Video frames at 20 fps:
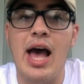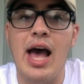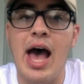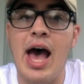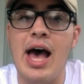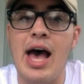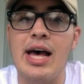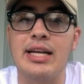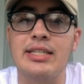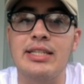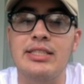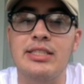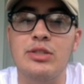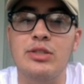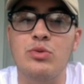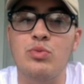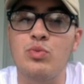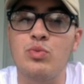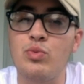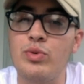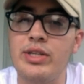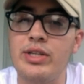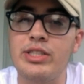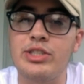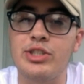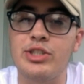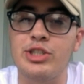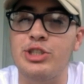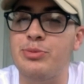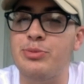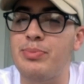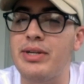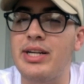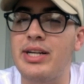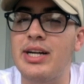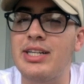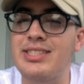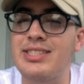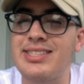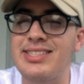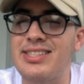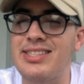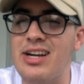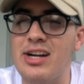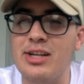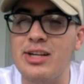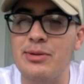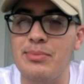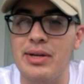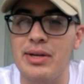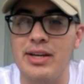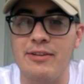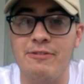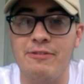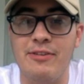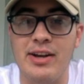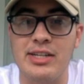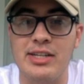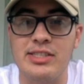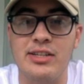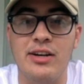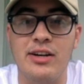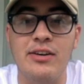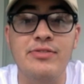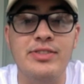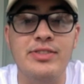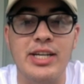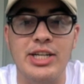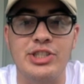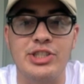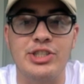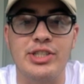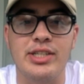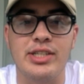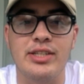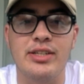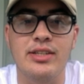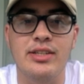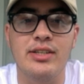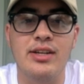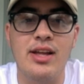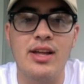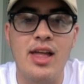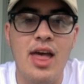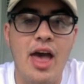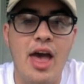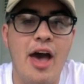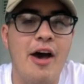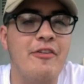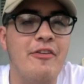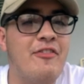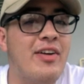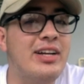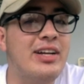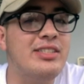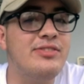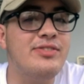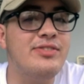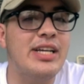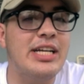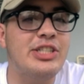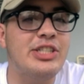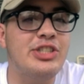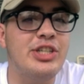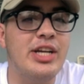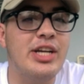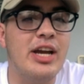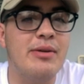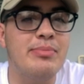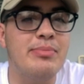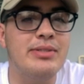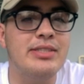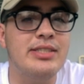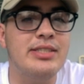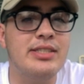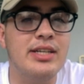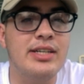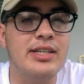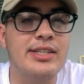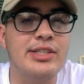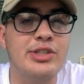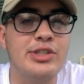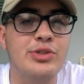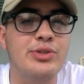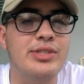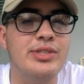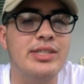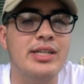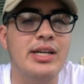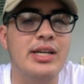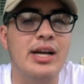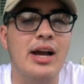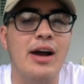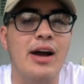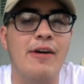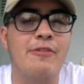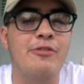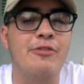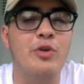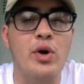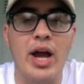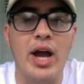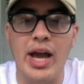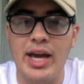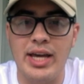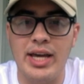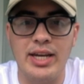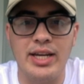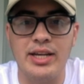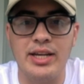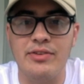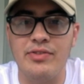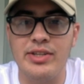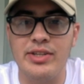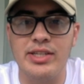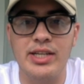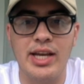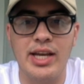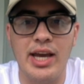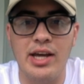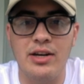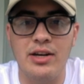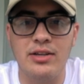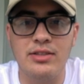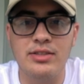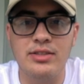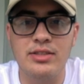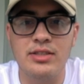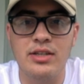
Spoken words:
has research begun to document effects of Tai Chi. Effects of Tai Chi have been studied using a variety of indicators.